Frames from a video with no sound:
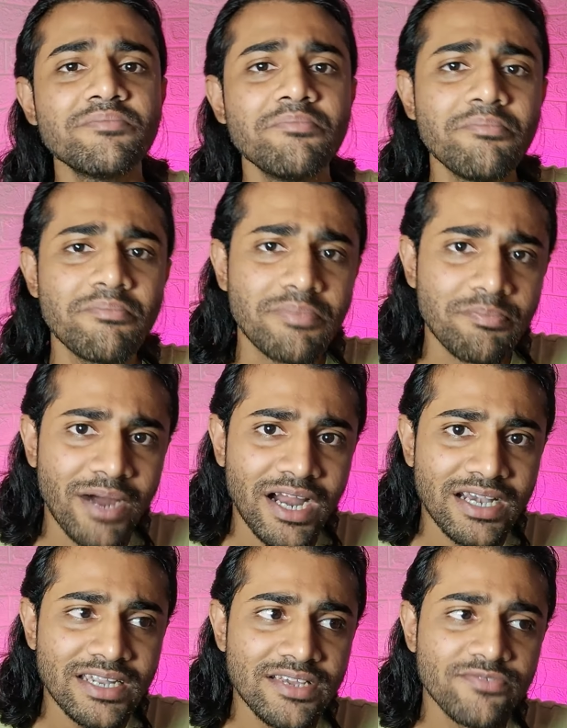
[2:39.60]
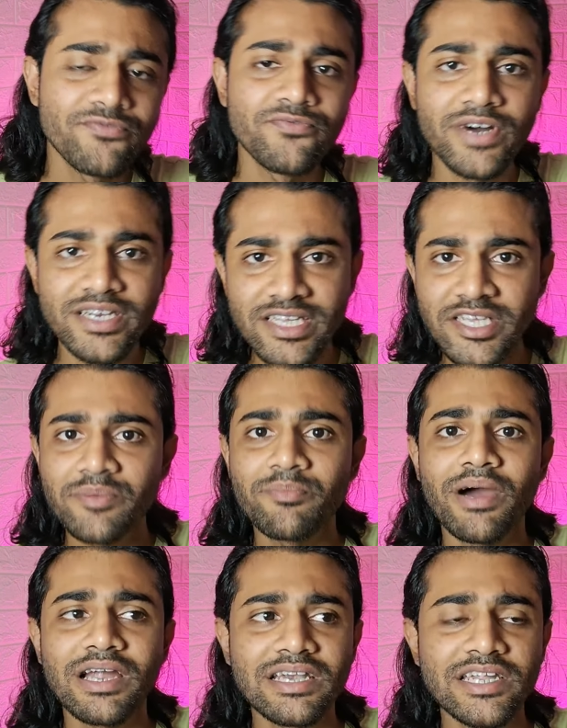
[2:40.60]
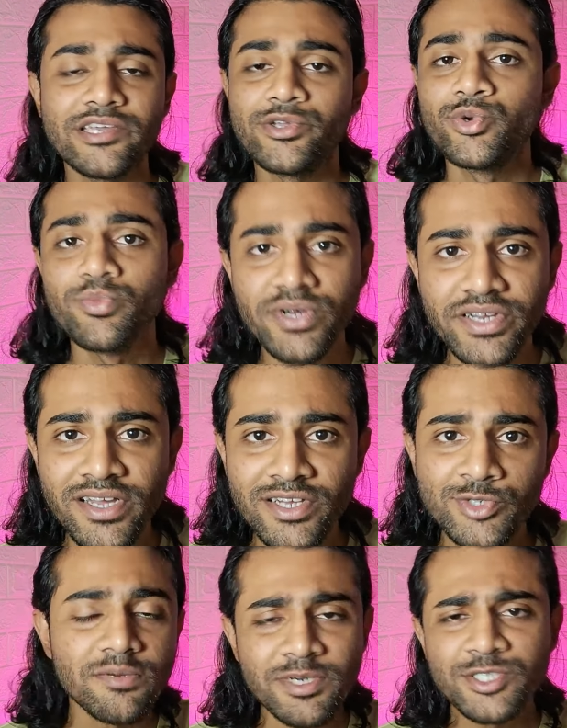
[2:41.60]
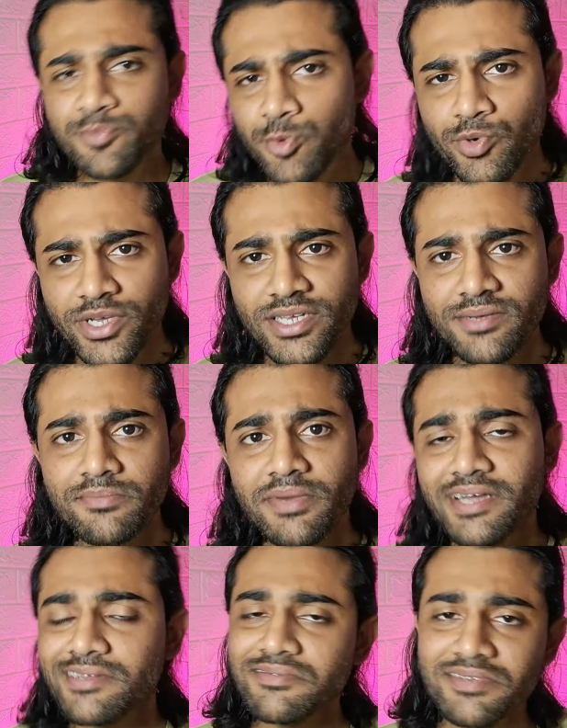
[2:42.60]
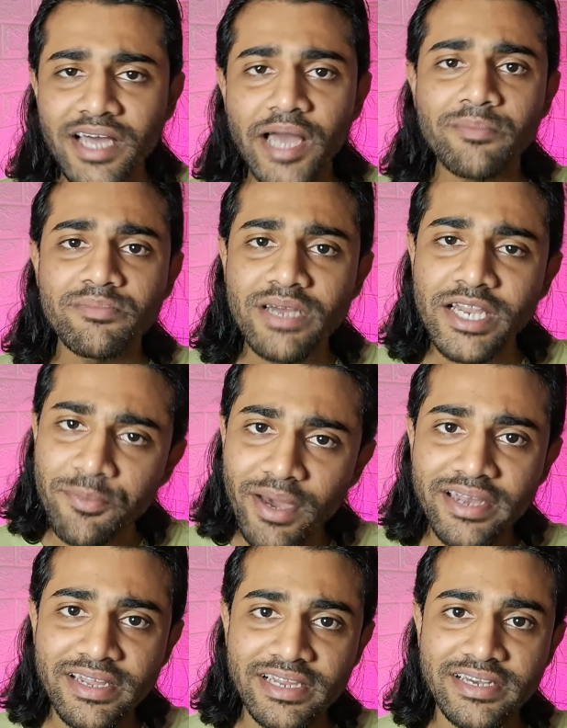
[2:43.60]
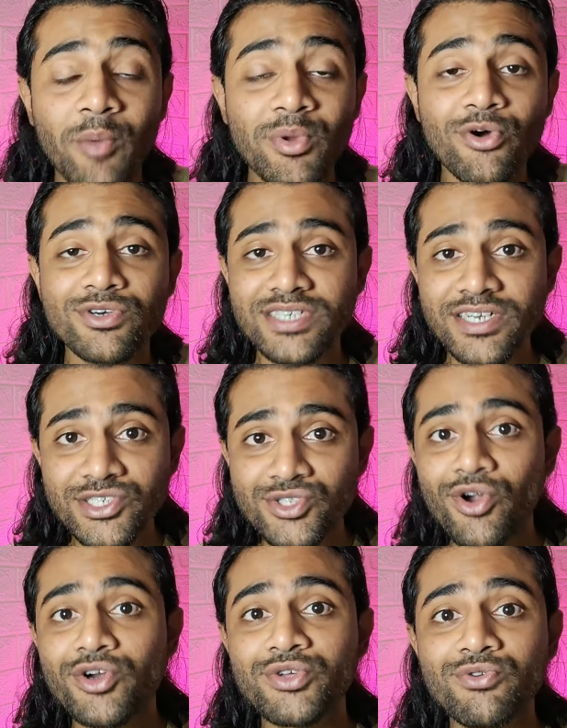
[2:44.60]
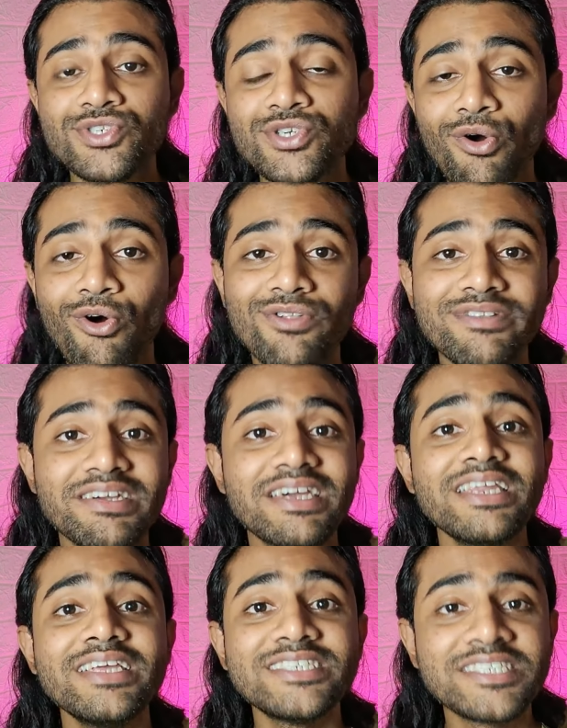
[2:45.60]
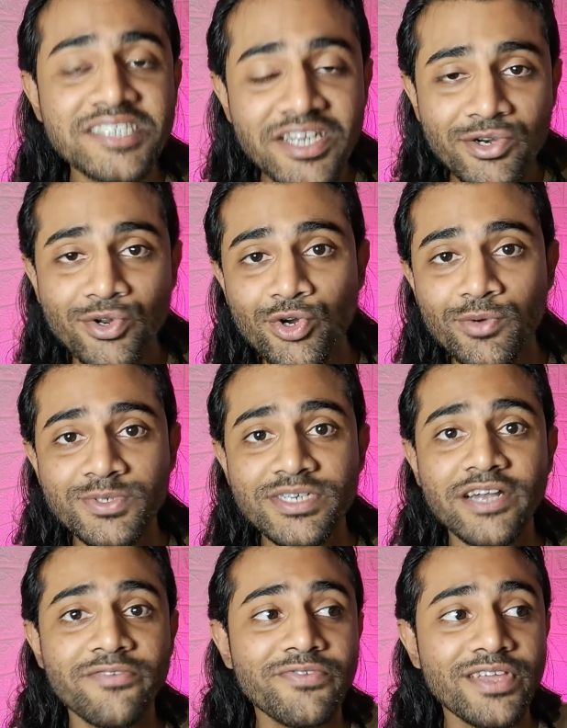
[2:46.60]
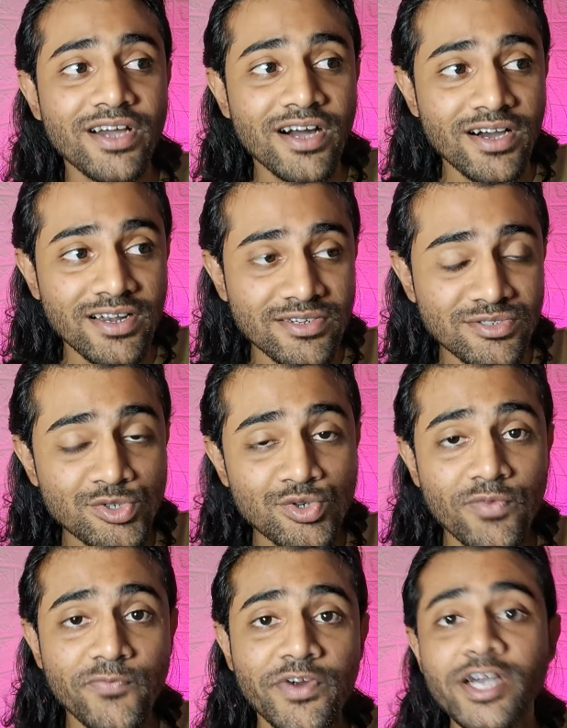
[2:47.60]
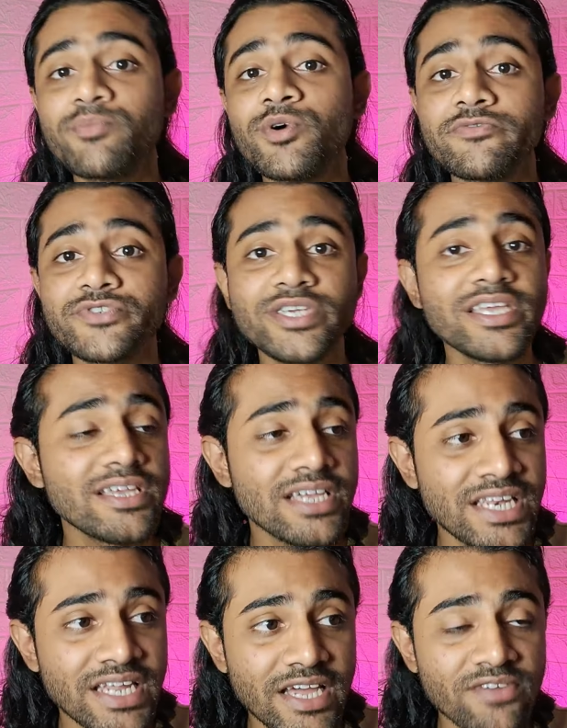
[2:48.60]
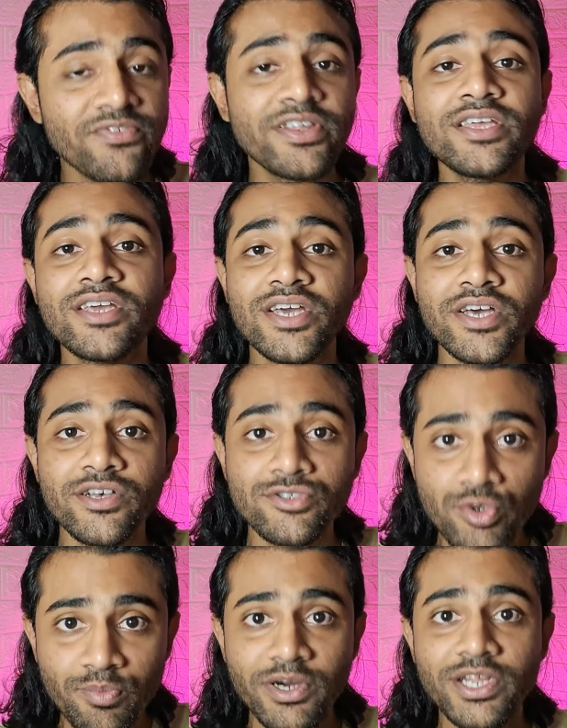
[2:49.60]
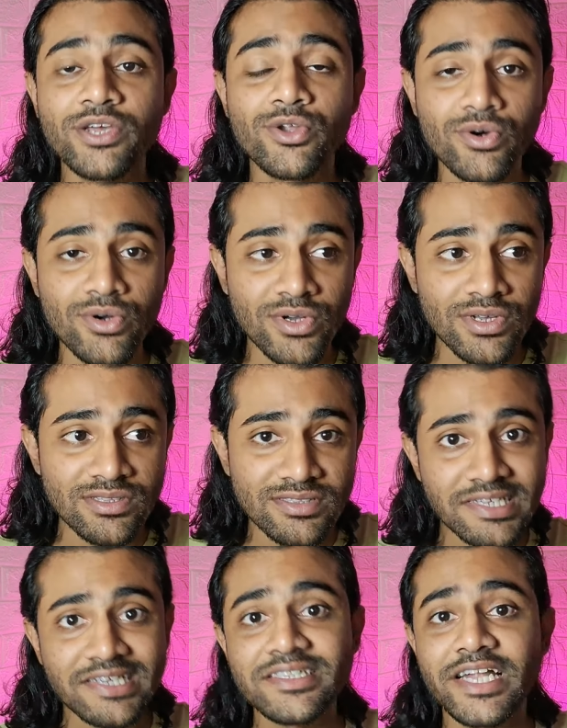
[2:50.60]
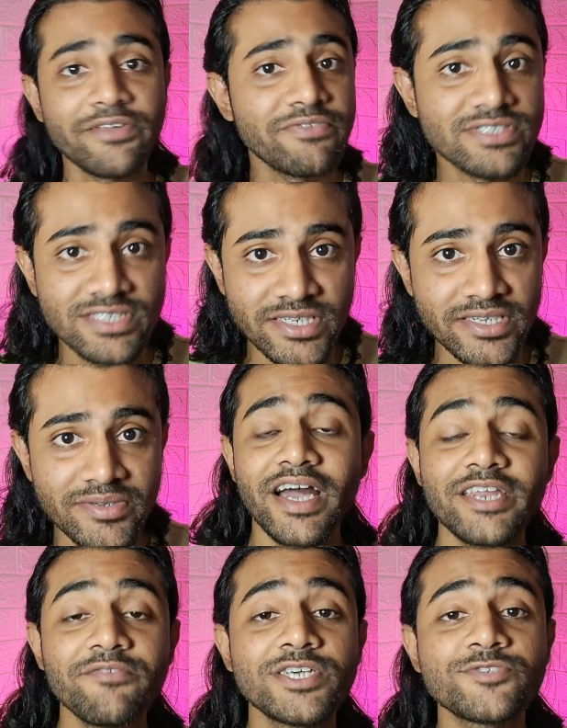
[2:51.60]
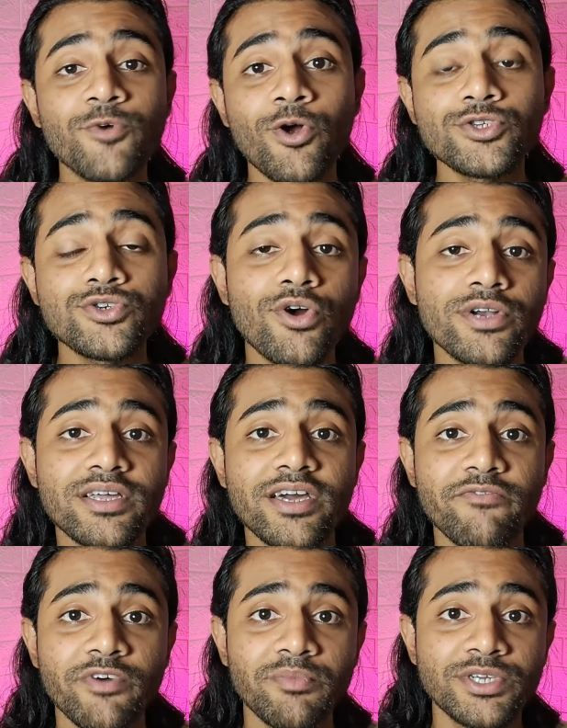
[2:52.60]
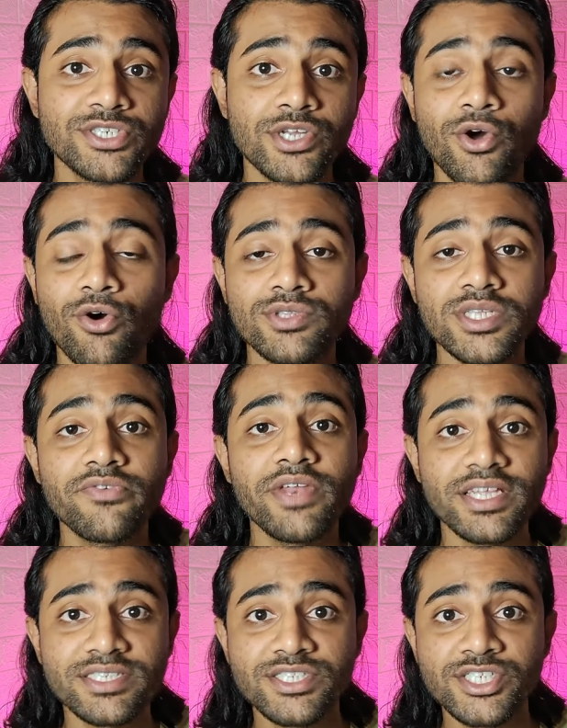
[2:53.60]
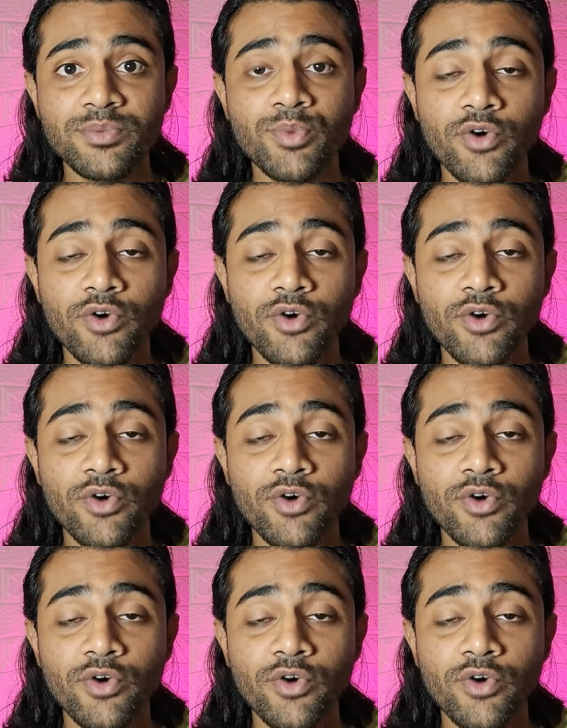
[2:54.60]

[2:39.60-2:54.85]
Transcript: mm, partly funny partly humorous a bit spooky and i'm admiring it because it is not using all the cliche tropes that we are so fed up of seeing in every superhero thing that we see. Anyways, we also got a confirmation on the relationship